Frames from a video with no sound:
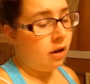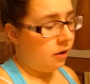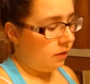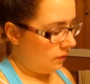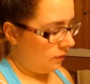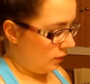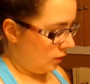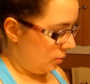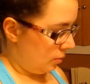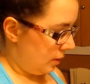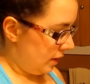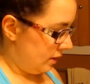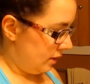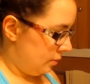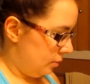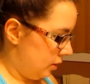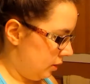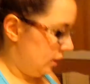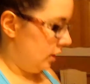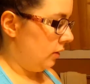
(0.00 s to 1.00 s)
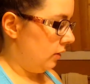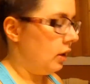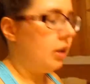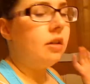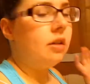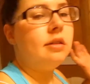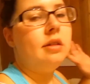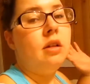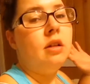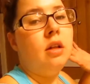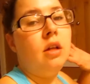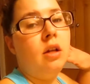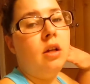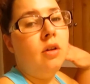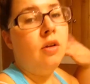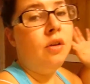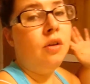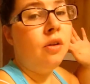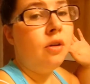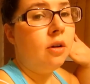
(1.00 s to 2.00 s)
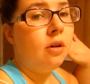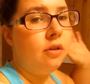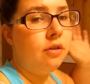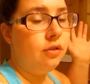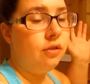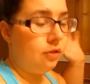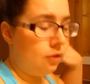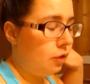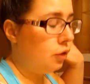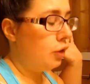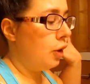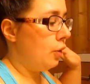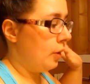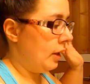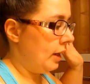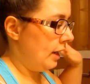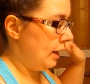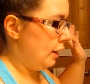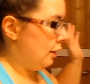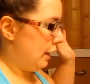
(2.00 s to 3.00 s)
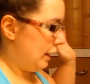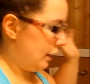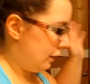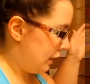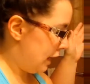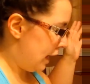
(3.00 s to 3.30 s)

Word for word: from Bath & Body Works, go get it, like,